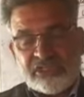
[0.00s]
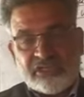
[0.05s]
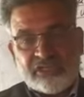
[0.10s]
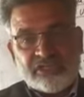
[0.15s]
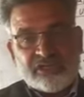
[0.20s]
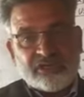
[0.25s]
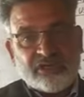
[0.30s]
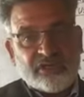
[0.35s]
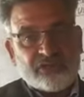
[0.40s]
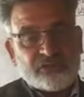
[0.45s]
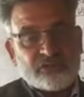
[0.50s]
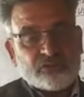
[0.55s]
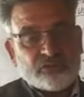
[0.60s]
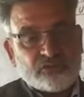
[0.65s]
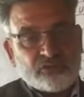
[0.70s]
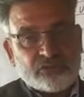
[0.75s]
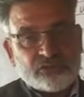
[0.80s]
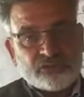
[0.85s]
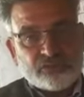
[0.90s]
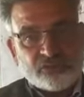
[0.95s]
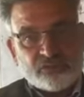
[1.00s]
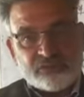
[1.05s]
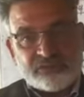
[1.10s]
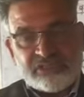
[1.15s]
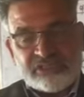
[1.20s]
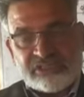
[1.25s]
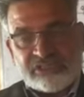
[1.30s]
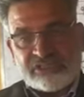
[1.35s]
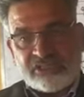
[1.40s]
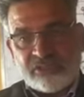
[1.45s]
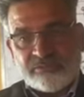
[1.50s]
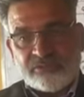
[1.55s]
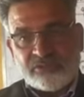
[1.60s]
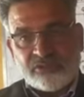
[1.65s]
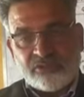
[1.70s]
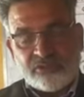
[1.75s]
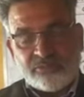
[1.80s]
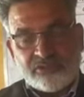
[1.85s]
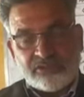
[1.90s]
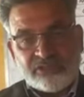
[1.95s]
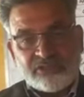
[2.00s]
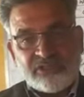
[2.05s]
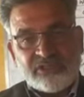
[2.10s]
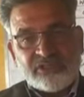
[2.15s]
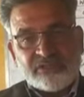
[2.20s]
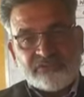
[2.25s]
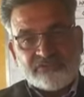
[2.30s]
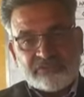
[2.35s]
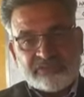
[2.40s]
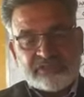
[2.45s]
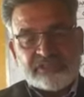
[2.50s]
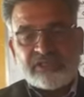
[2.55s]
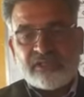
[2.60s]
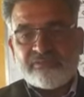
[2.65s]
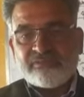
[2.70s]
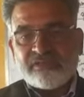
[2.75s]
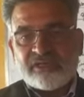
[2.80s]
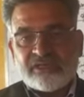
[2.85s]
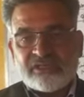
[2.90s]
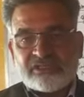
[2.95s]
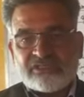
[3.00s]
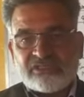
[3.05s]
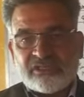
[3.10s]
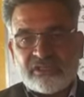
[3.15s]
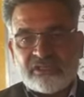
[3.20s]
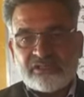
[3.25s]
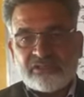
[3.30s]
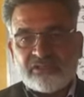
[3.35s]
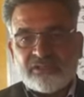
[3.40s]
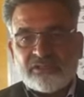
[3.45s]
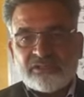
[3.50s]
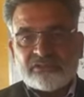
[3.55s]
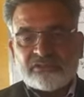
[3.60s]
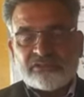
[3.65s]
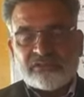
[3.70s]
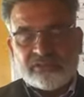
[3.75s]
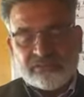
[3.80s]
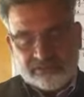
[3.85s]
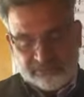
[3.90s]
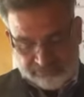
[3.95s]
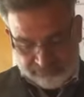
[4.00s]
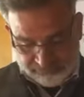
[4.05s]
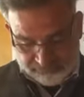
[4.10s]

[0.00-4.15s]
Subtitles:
in order to overthrow the Islamic government within the Afghanistan, the